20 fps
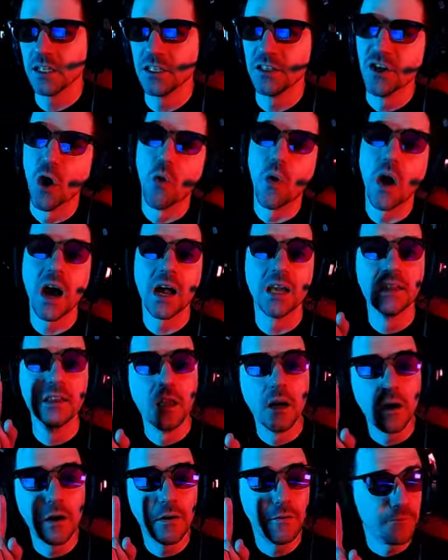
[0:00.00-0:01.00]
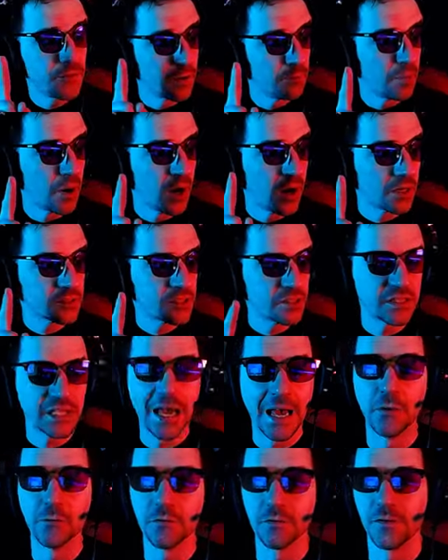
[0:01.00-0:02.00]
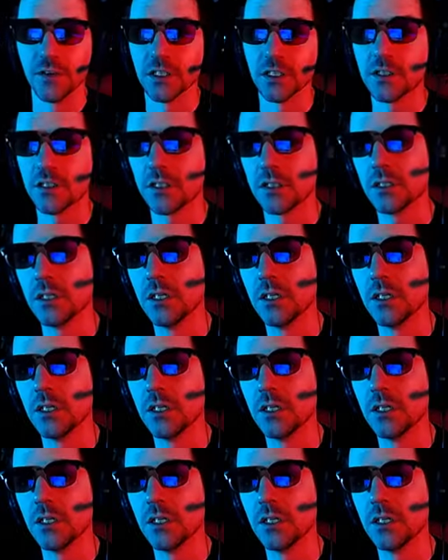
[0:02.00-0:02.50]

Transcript: Yo, I love the boss's outfit.